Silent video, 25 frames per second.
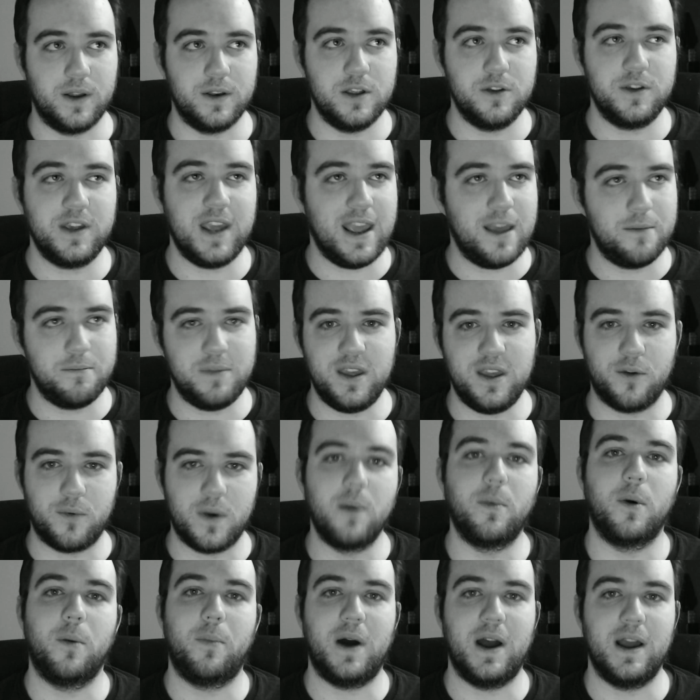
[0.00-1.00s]
You can't be a
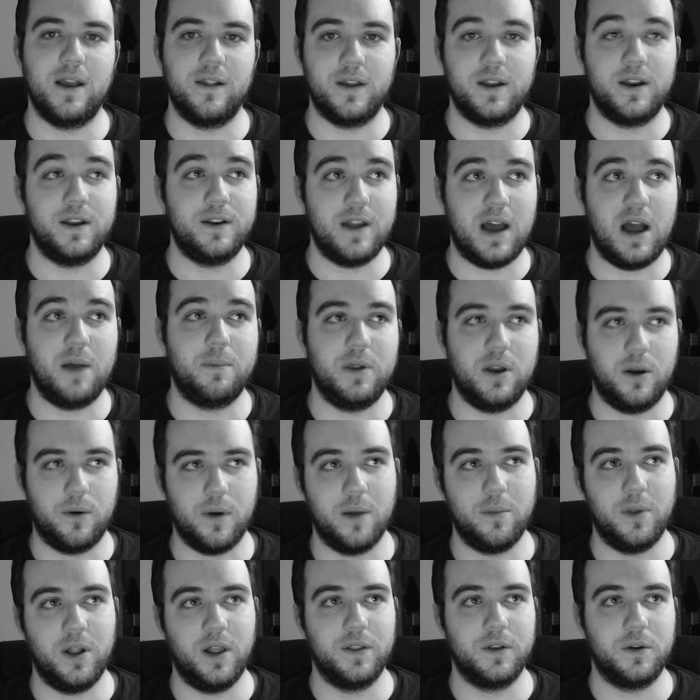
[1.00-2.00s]
rebel pilot and not be a
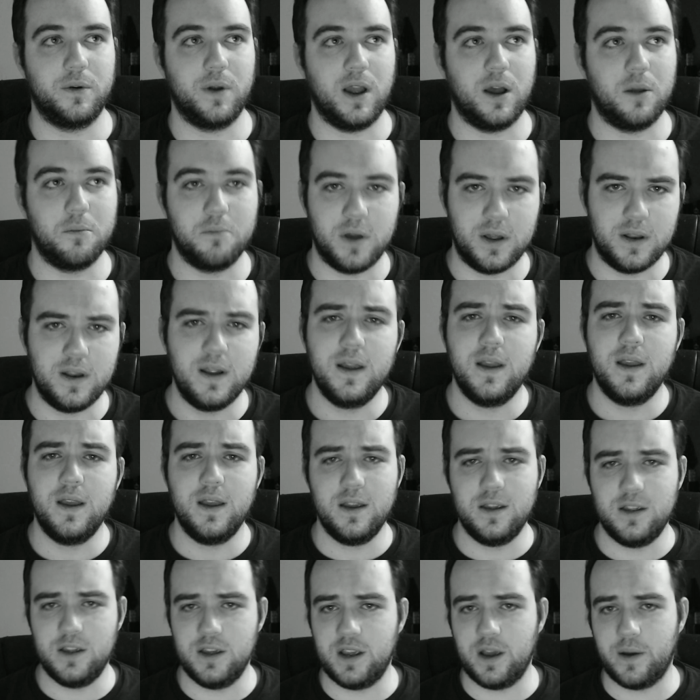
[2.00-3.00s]
rebel on the ground, but
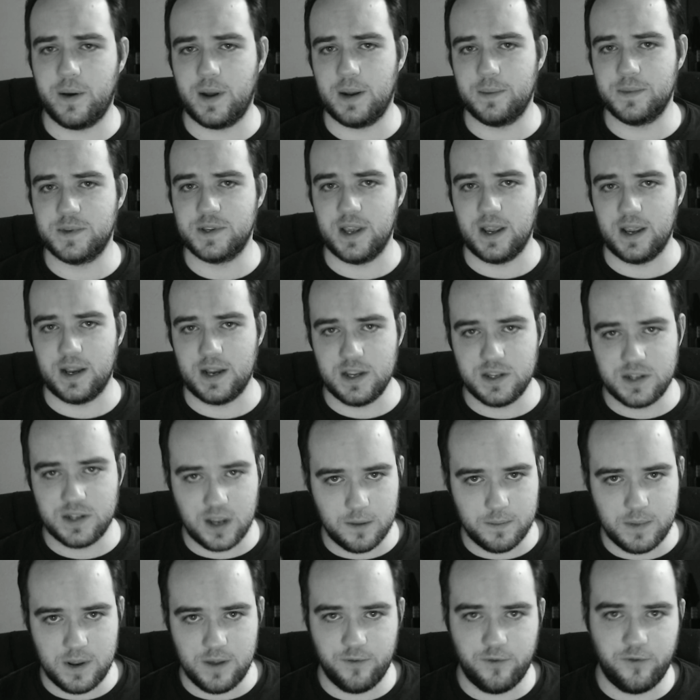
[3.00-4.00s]
you get what I'm saying. He's going to
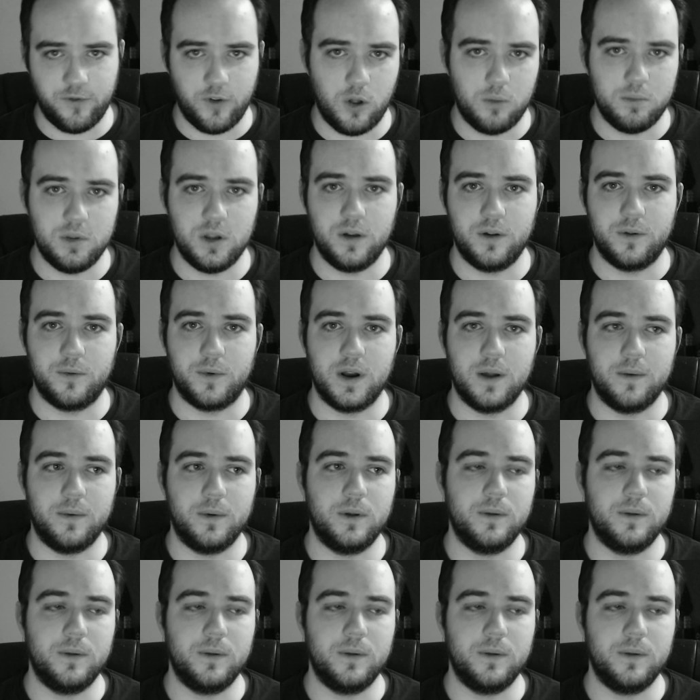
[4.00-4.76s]
be full blown rebel,